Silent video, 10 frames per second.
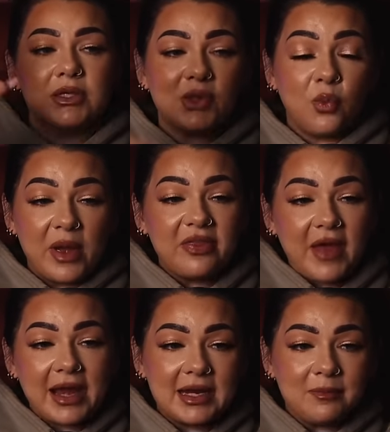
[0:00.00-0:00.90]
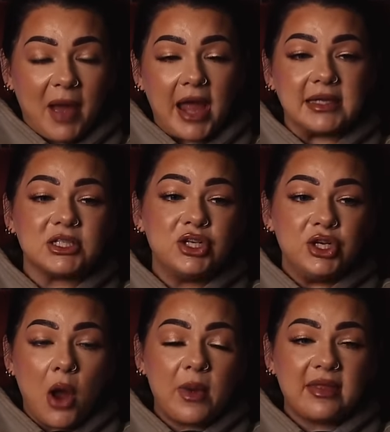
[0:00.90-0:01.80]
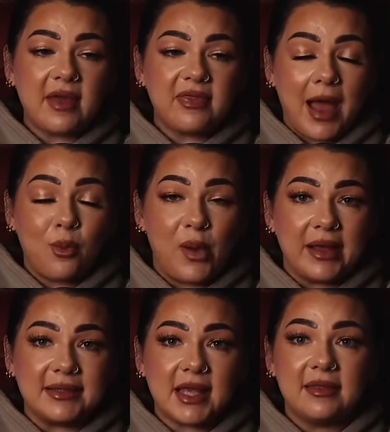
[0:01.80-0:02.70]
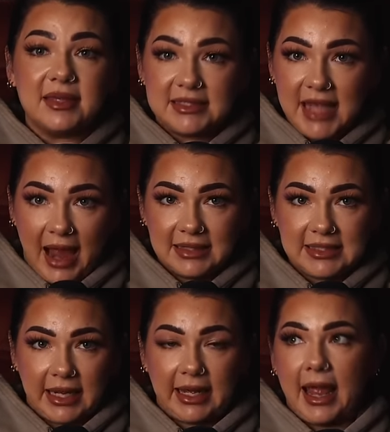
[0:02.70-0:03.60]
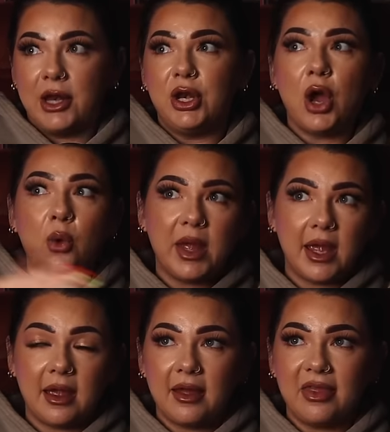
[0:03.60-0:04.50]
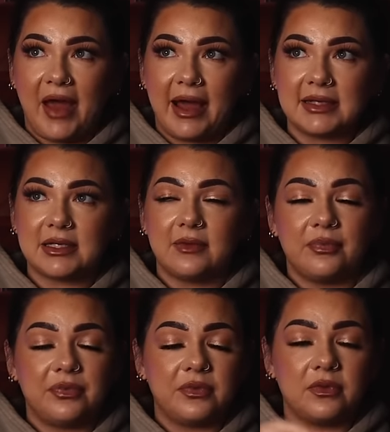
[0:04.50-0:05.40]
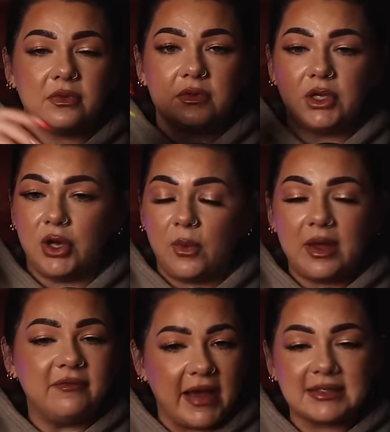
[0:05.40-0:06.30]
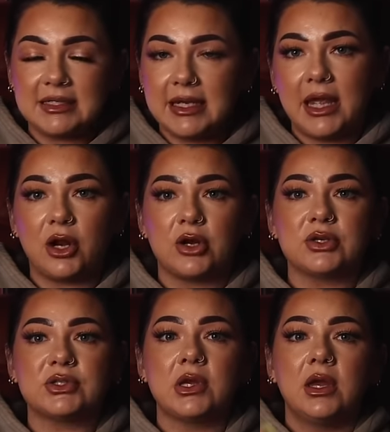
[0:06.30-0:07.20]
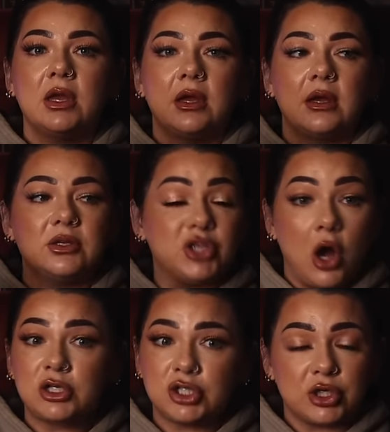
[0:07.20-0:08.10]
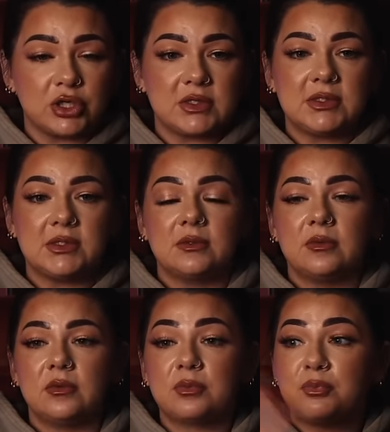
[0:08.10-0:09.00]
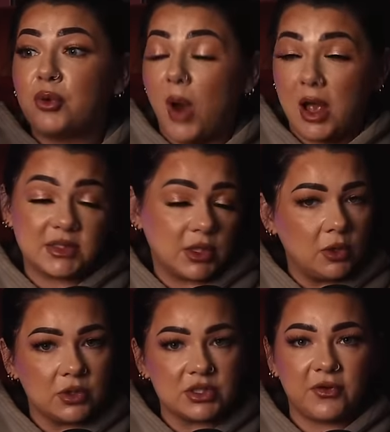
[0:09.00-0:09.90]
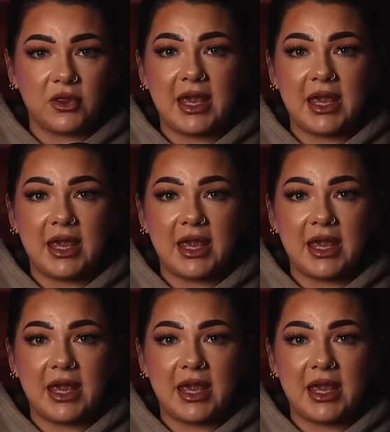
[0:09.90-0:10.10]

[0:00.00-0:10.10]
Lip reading: So with that in mind, knowing that that was the tactic and knowing that, you know, investigators, doctors, prosecutors for the